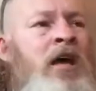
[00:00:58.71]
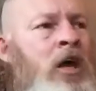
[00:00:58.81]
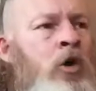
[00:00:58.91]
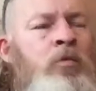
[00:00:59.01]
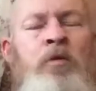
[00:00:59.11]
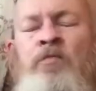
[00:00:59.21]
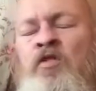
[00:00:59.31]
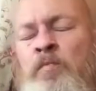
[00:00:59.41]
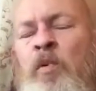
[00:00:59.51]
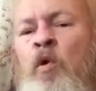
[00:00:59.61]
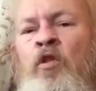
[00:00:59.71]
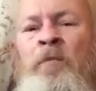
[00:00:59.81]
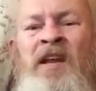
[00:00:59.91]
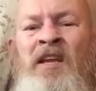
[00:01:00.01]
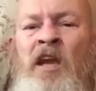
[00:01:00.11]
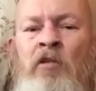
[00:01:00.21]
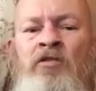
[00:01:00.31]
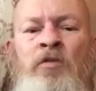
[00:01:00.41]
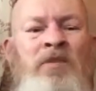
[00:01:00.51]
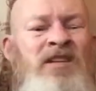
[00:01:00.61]
help them, support them and
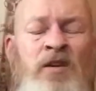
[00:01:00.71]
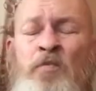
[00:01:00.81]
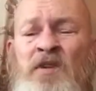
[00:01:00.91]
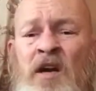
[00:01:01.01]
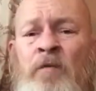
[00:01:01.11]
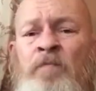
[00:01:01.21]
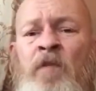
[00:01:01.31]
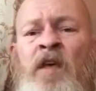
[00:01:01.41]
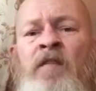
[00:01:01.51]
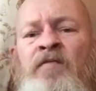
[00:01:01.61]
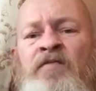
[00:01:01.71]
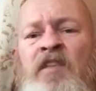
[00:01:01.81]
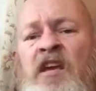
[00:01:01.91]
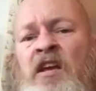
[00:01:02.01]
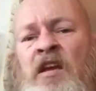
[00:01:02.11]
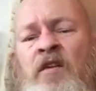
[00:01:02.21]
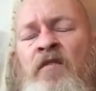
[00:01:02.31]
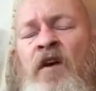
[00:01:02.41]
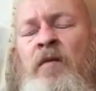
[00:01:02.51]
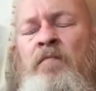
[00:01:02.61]
encourage them, because if we don't, they're going to
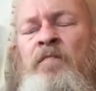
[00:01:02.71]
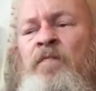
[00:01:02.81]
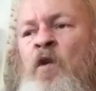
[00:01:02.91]
give up.